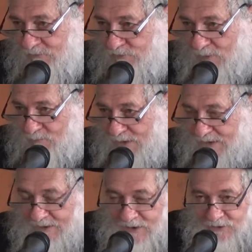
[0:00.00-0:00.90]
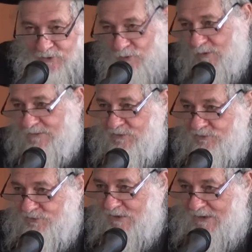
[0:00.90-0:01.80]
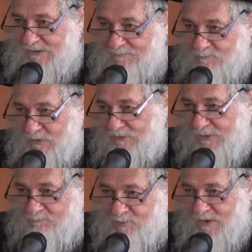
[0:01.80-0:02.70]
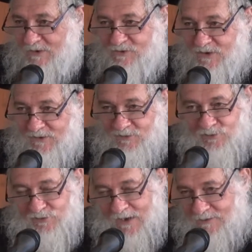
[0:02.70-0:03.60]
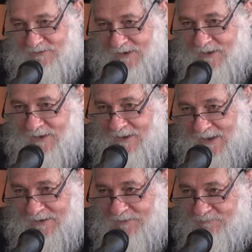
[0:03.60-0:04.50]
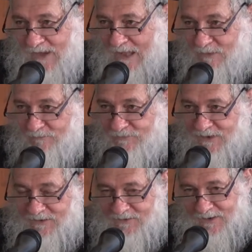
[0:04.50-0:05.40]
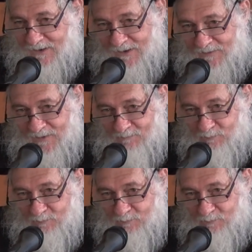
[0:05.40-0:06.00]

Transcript: as somebody curing the sick and building bridges and involved in the